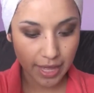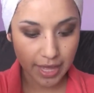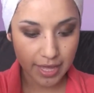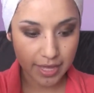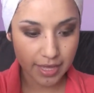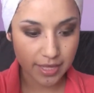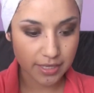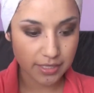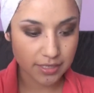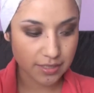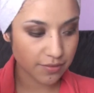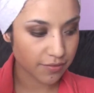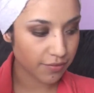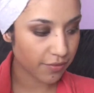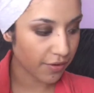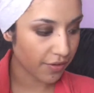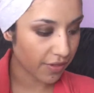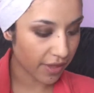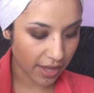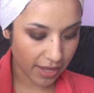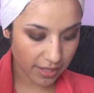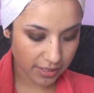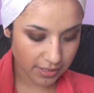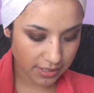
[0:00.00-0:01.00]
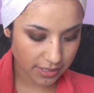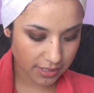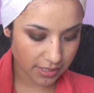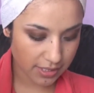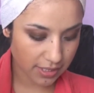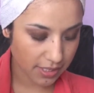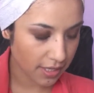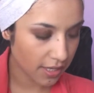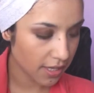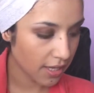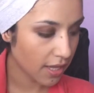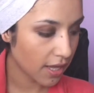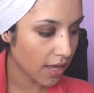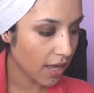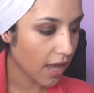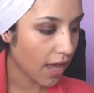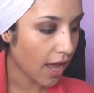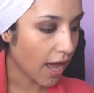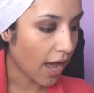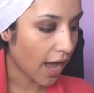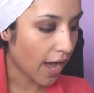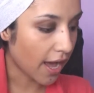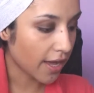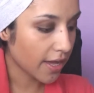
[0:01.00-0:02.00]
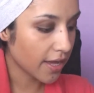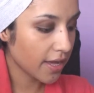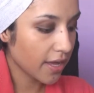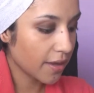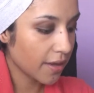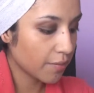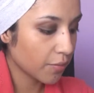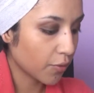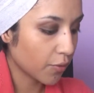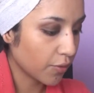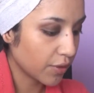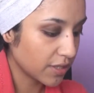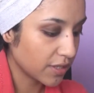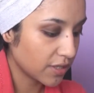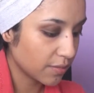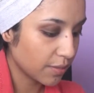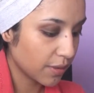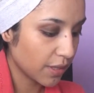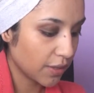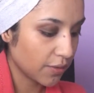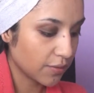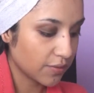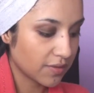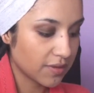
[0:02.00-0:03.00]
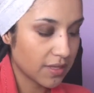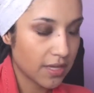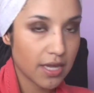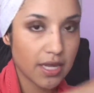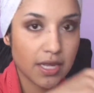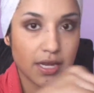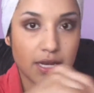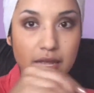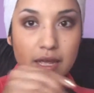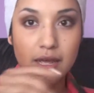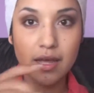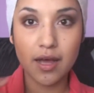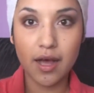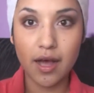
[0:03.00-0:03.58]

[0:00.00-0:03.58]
And for that, I am going to be using